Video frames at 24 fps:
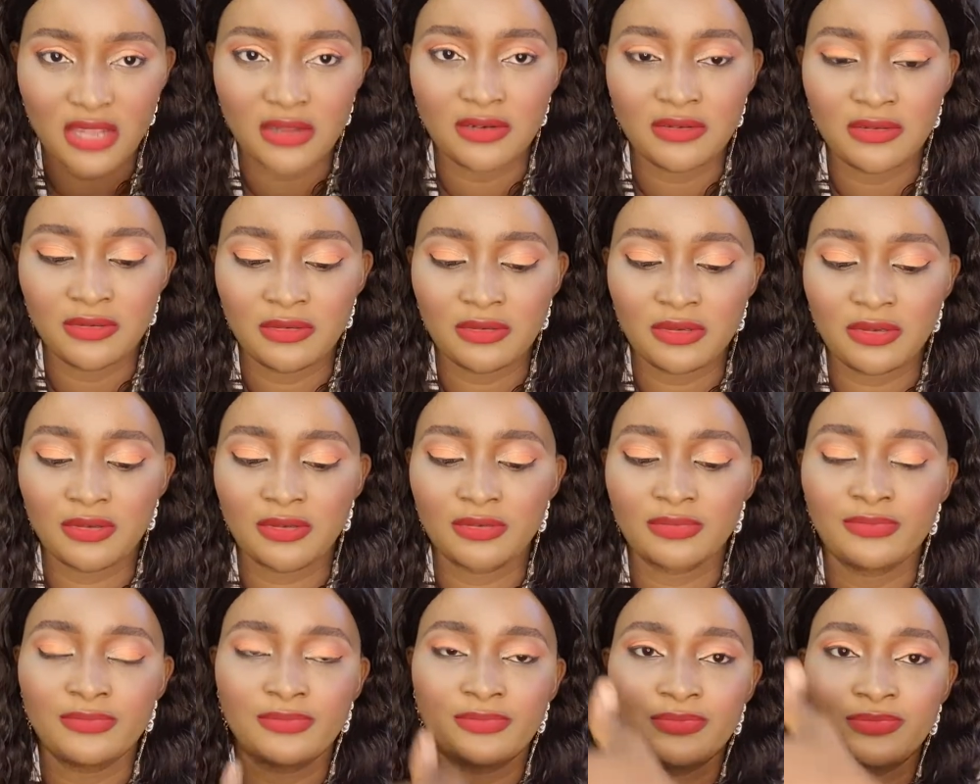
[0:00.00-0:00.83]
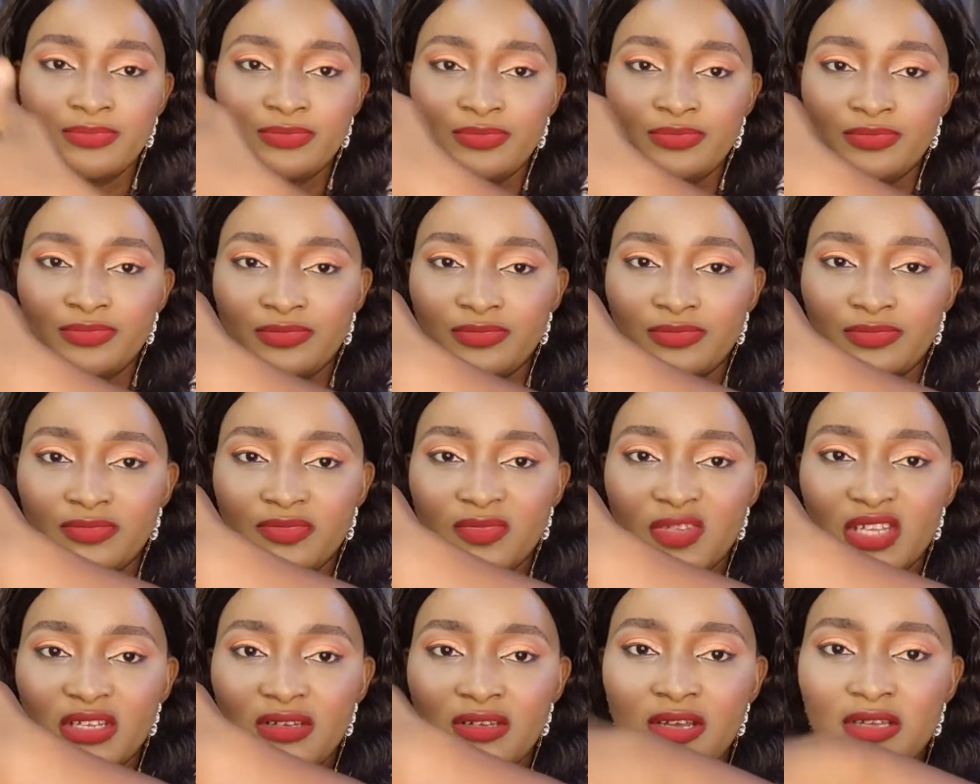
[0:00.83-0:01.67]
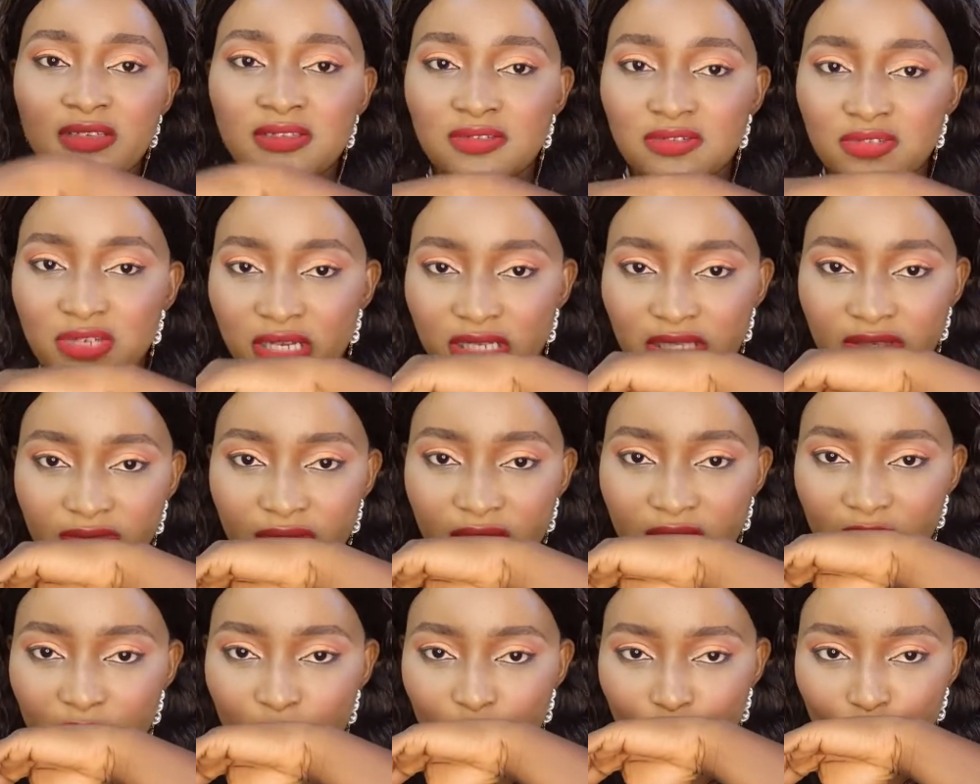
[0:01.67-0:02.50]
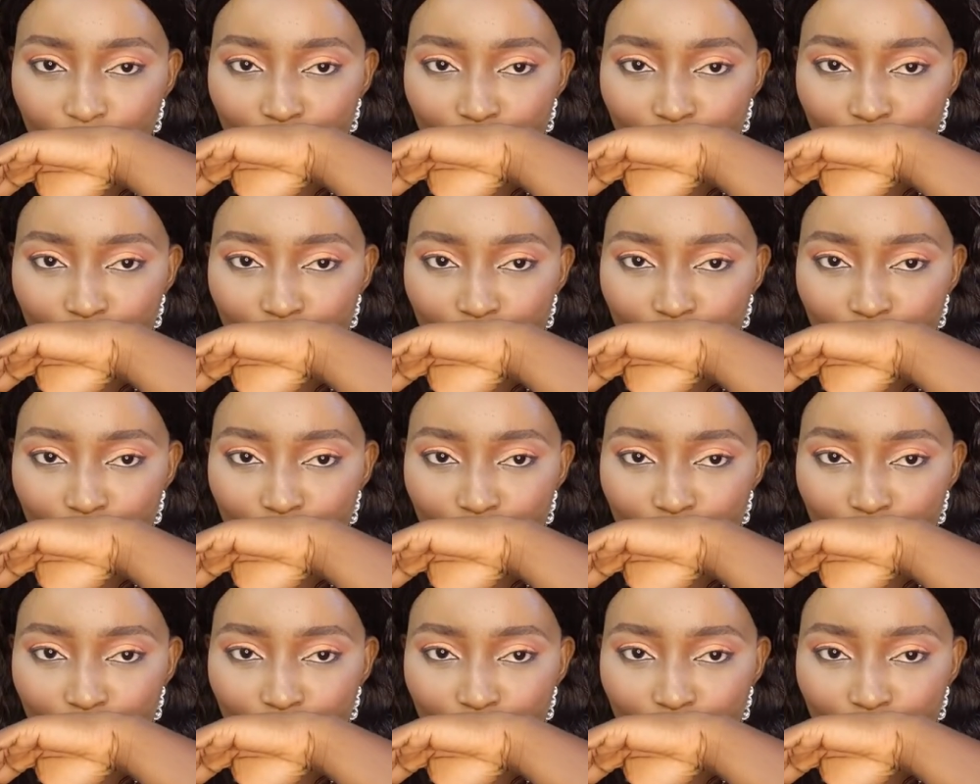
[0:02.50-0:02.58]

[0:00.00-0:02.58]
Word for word: Look, it doesn't transfer.